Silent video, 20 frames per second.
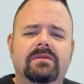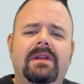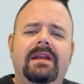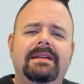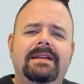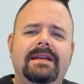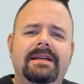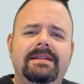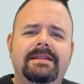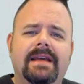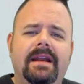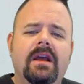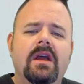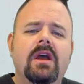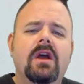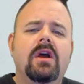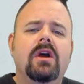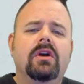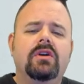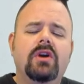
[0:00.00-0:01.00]
Well, as I said,
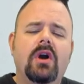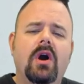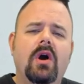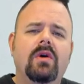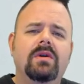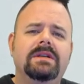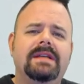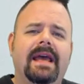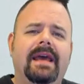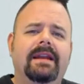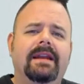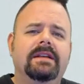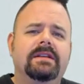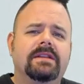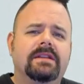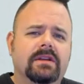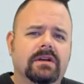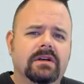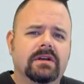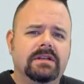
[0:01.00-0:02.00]
cone 10 is
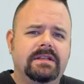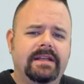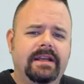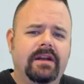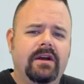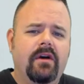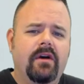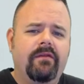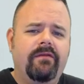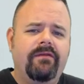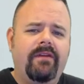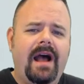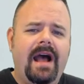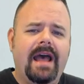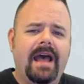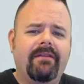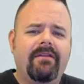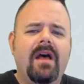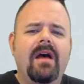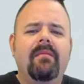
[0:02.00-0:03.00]

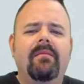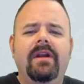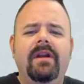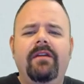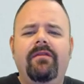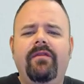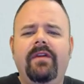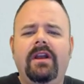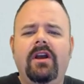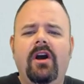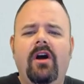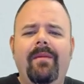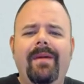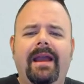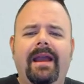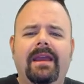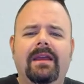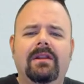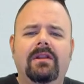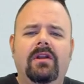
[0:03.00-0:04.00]
1305, but if we go
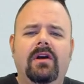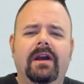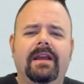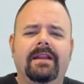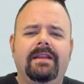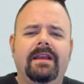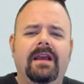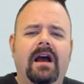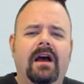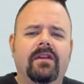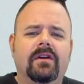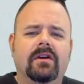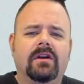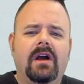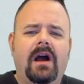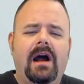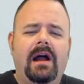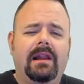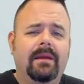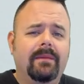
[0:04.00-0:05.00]
back and look at the other
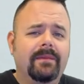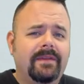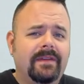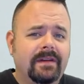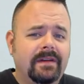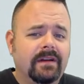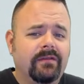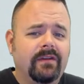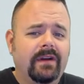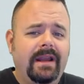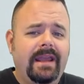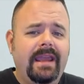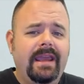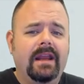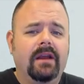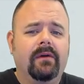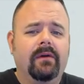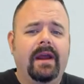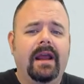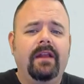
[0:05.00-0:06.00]
columns, the different
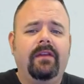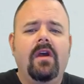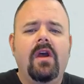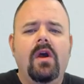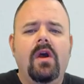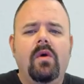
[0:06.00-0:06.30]
heating rates,